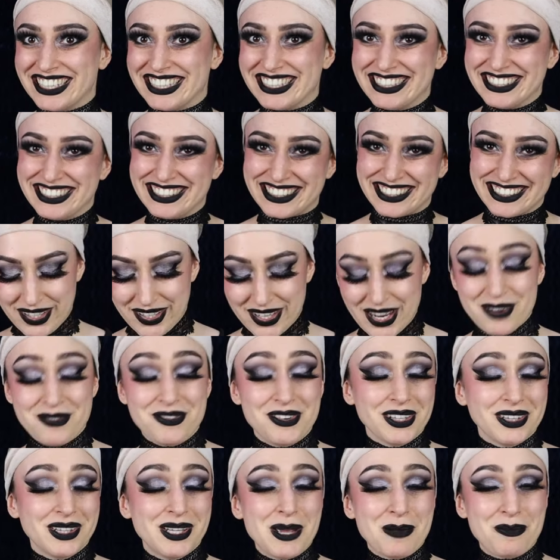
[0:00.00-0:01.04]
I've
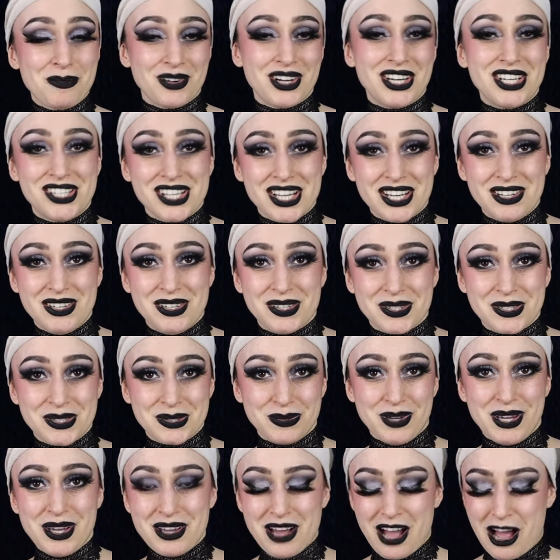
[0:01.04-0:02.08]
really appreciated your
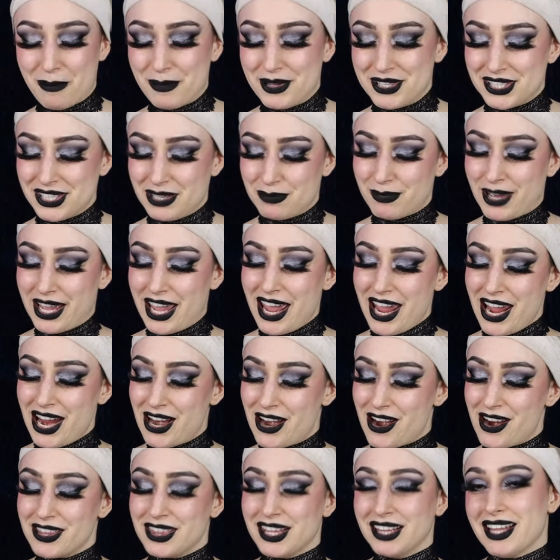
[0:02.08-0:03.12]
sweet comments on my
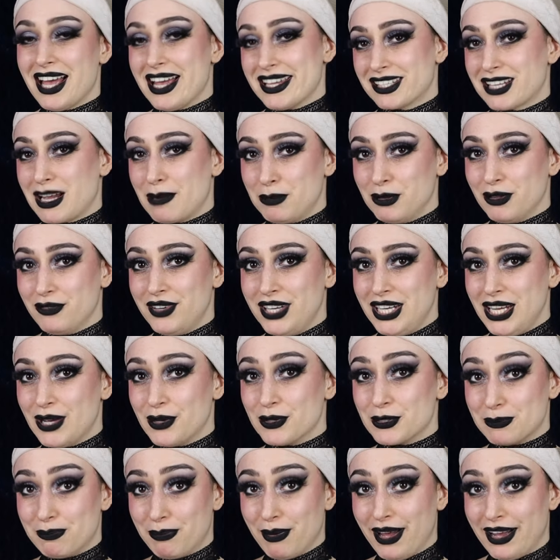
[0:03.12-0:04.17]
hair in the last couple of
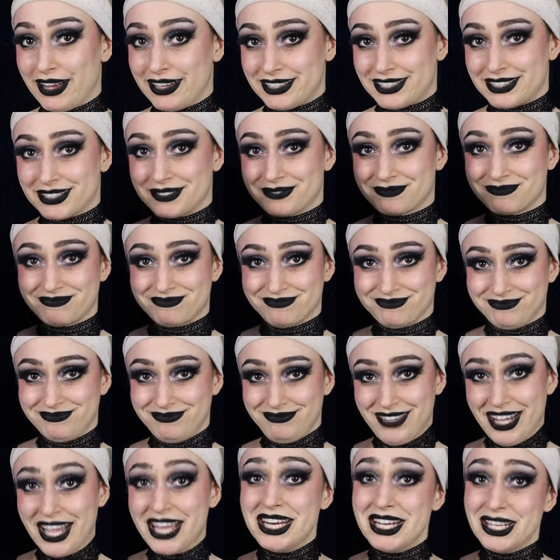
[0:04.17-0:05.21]
videos, but
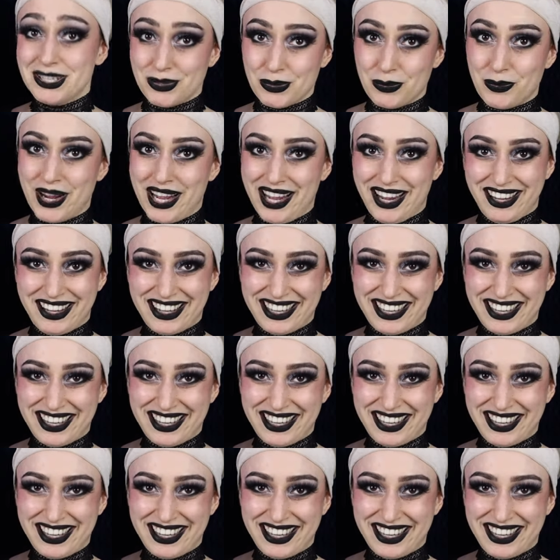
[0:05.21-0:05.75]
it is a wig.